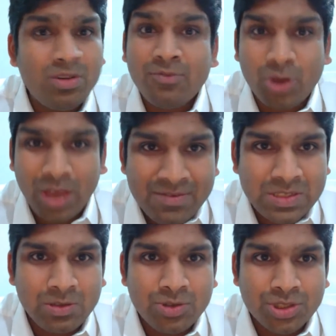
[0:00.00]
If you have a
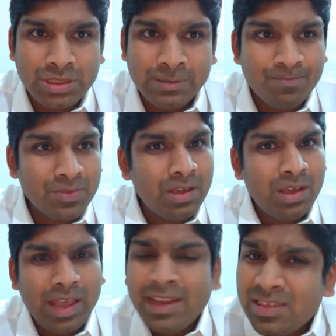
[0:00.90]
solution,
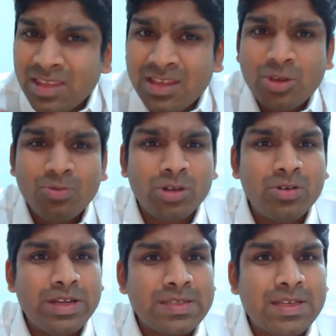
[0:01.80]
anything you want to
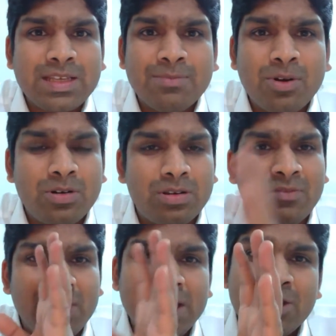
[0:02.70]
discuss about the
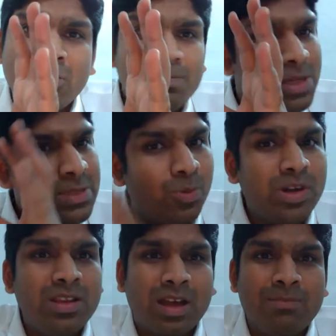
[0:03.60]
video, please put
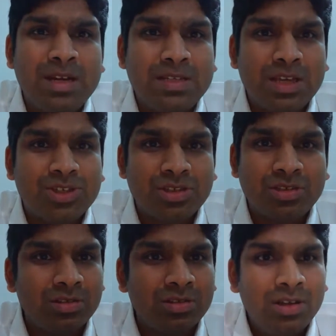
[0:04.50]
it in the comment
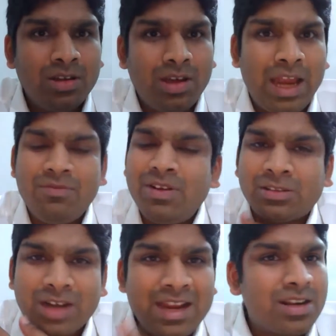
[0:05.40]
section, and we'll
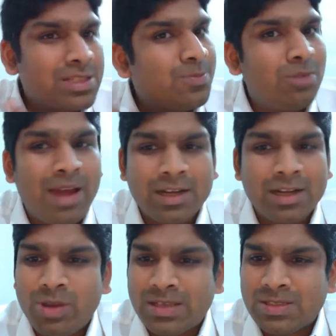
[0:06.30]
try and respond back
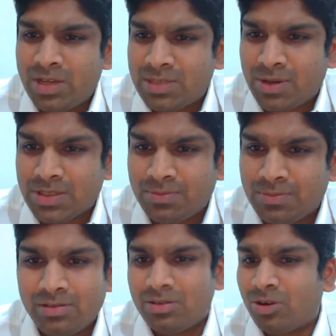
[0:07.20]
to you as soon as possible.
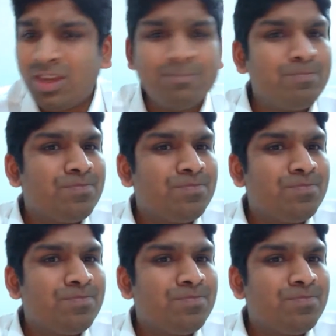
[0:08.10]
Okay.